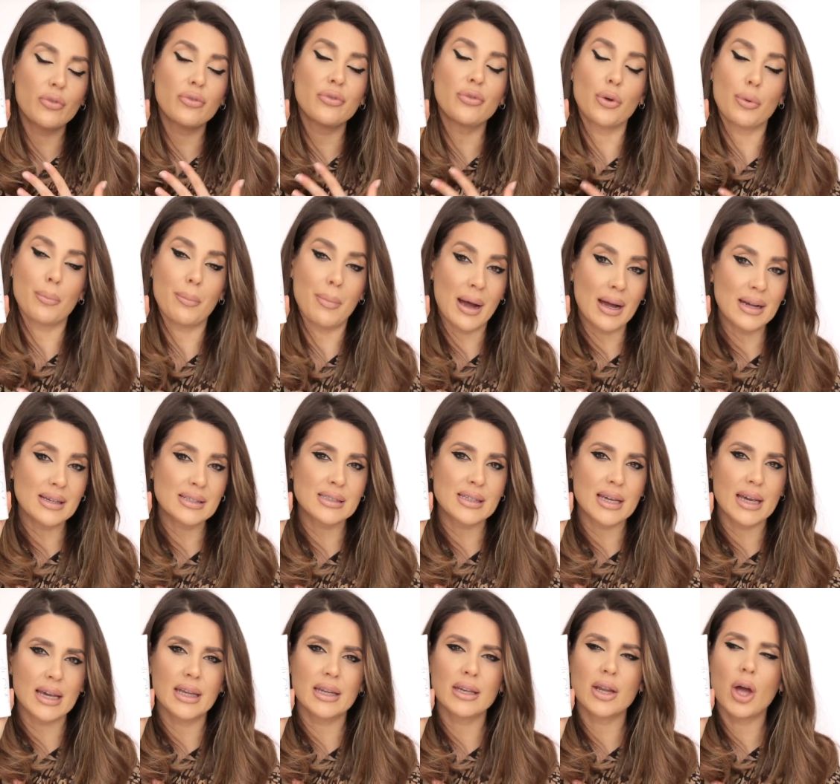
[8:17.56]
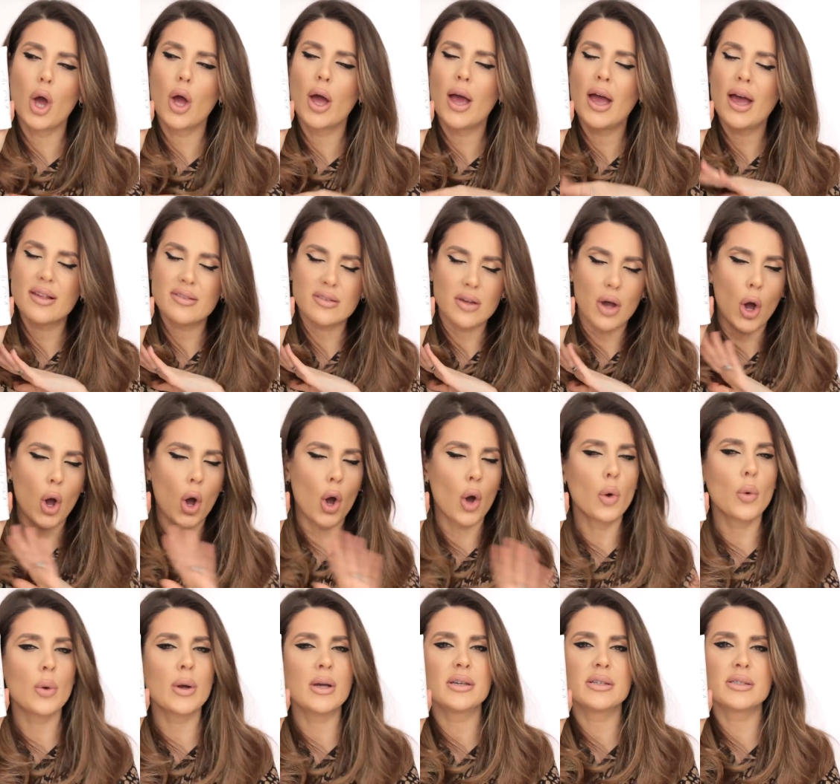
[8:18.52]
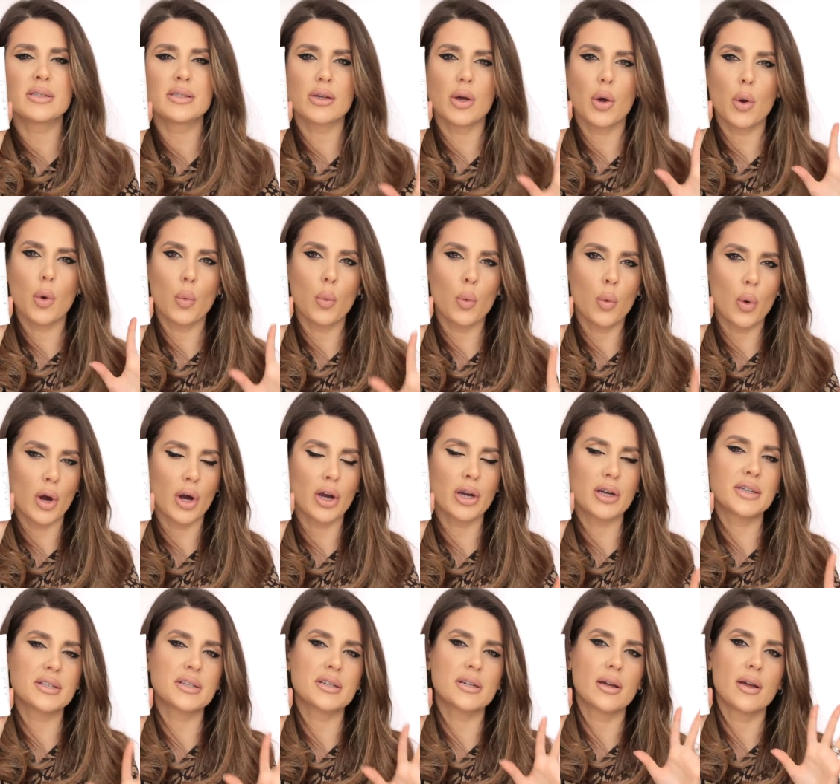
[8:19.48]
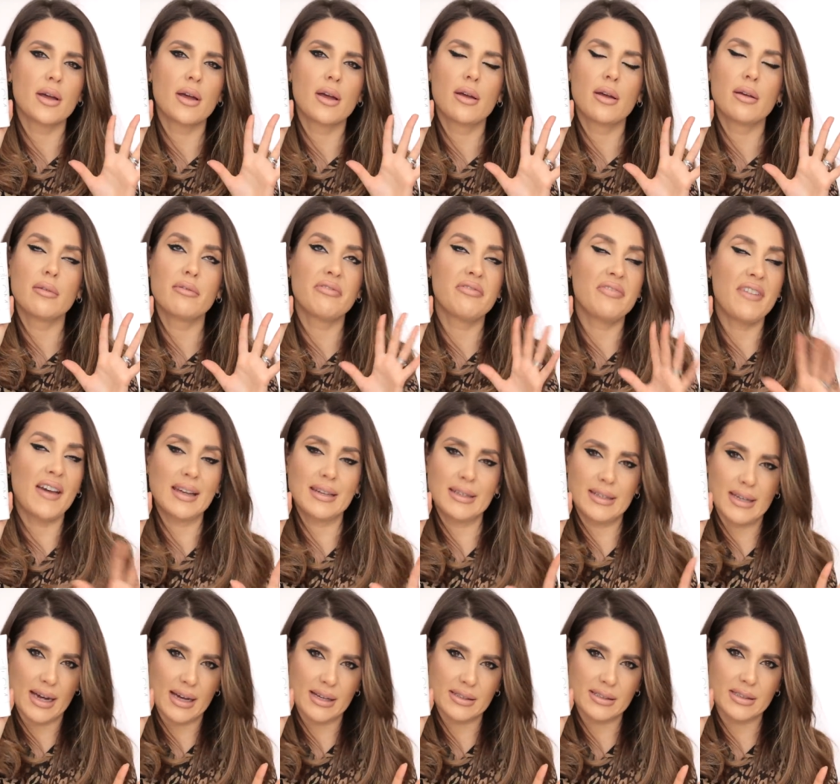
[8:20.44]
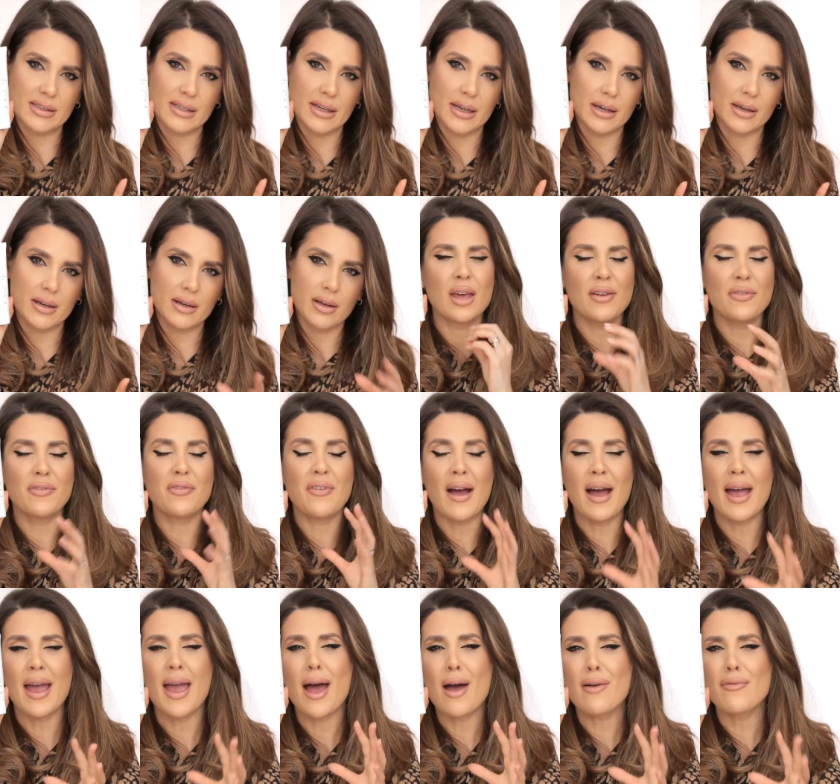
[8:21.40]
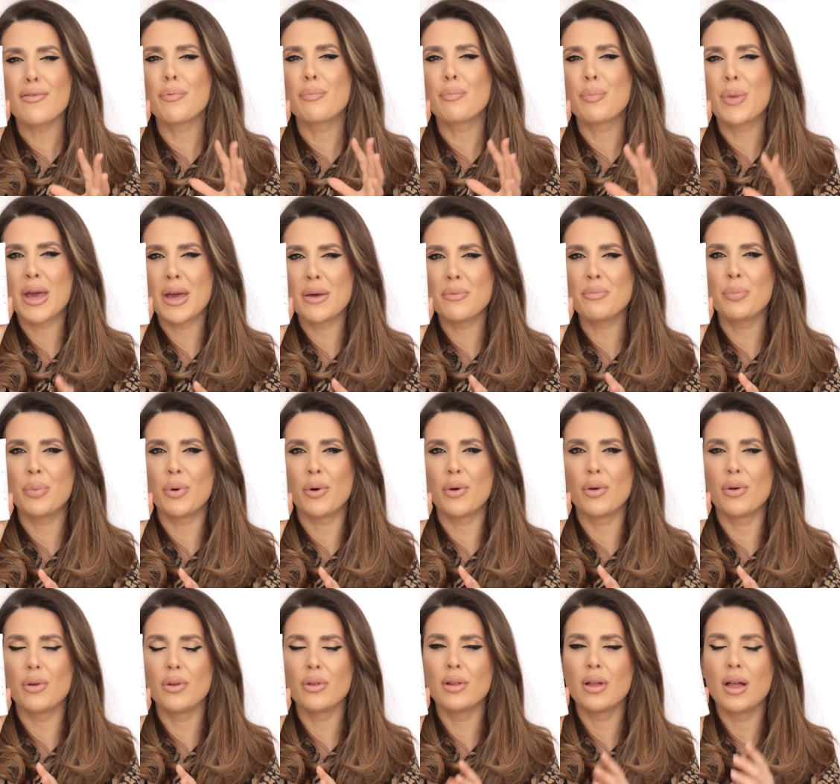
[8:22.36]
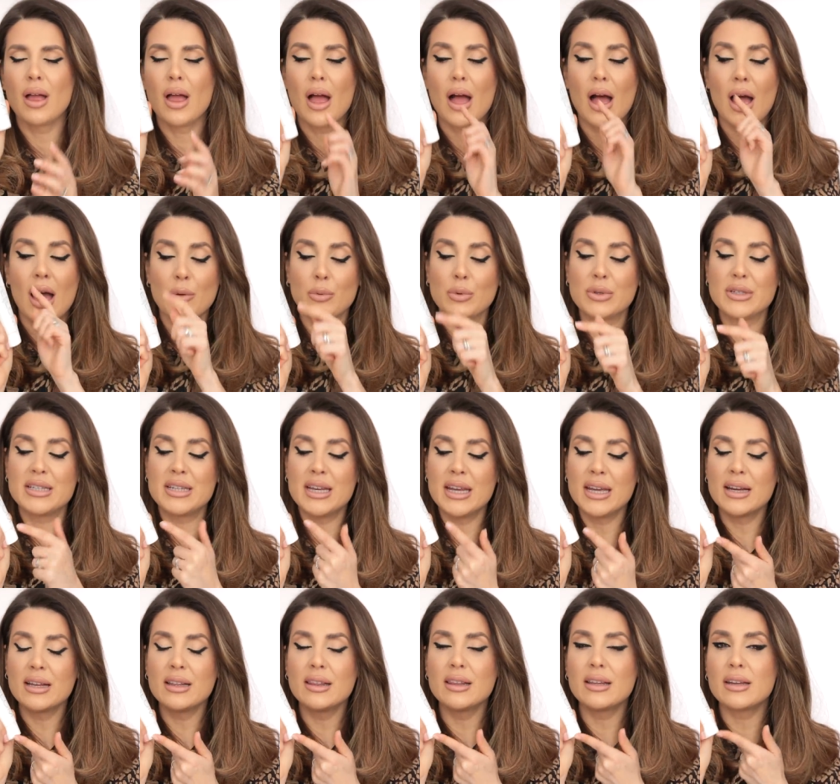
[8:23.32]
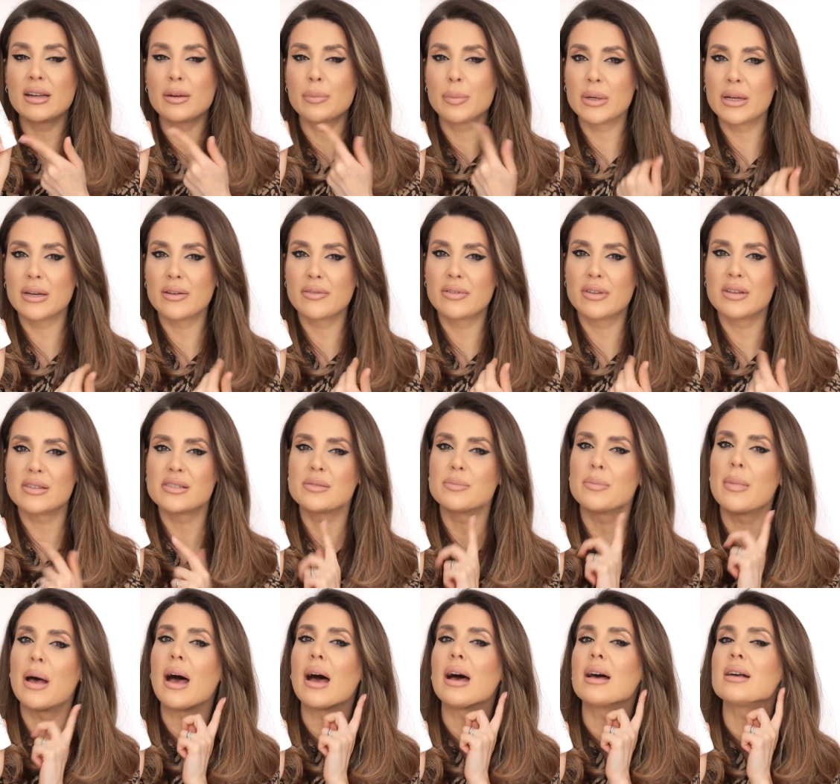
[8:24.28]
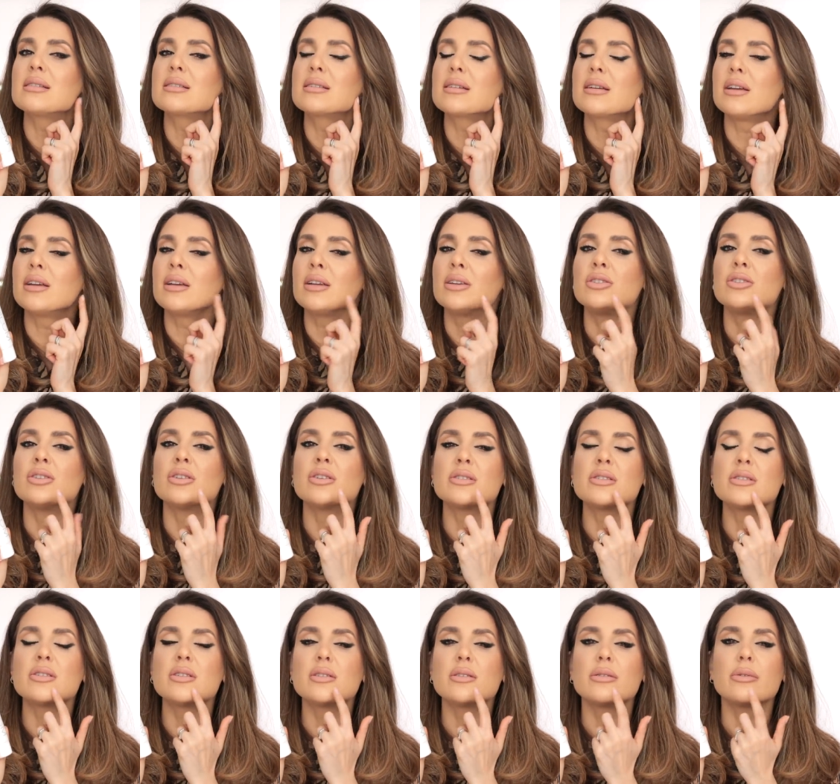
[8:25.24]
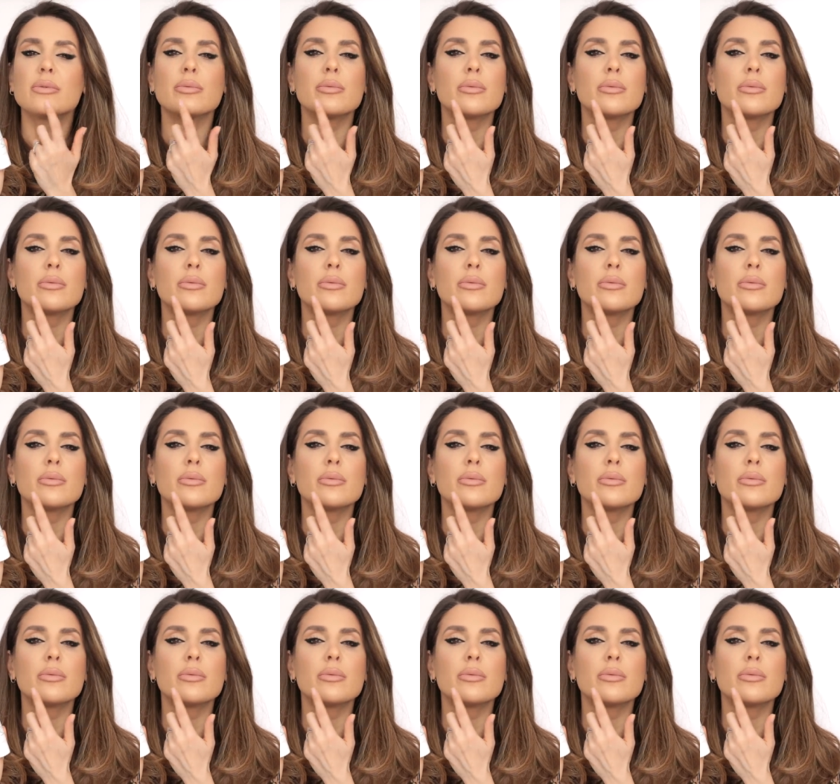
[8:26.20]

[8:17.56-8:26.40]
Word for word: for my skin has always worked fantastic. If I have a pimple, I would take a little bit of this mask and just